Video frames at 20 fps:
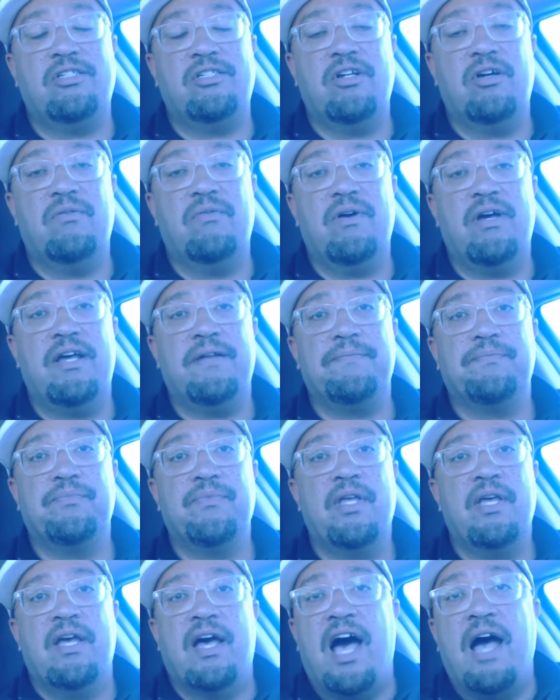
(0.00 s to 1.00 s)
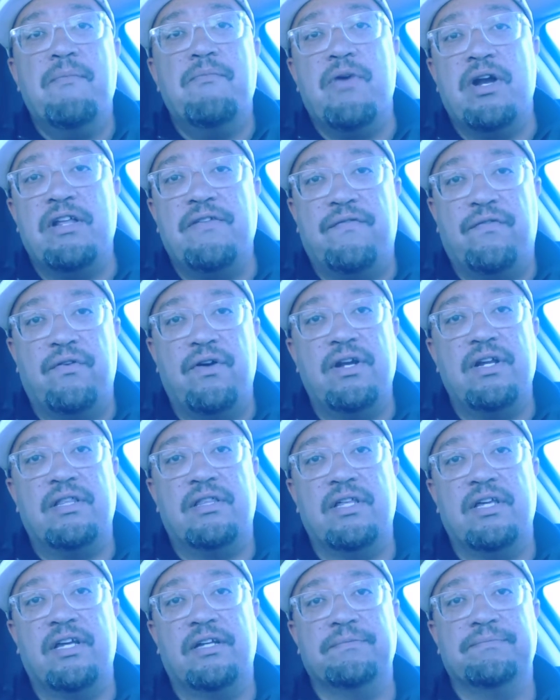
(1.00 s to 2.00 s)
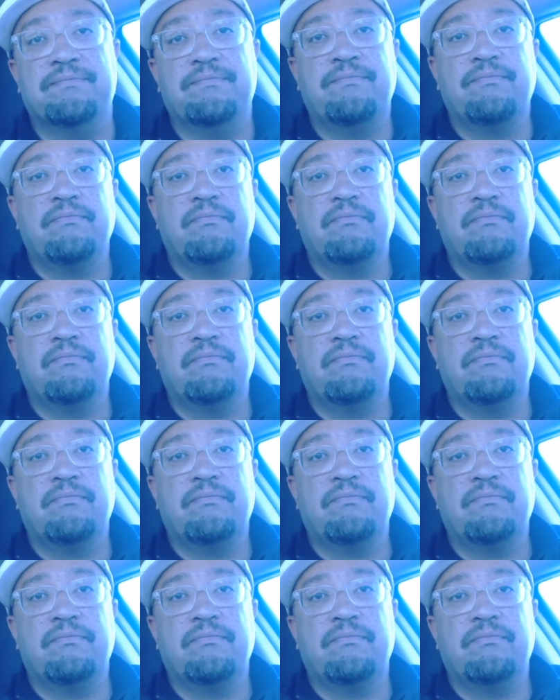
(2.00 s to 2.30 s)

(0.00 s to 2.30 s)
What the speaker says: you know what? I'm ready for anything.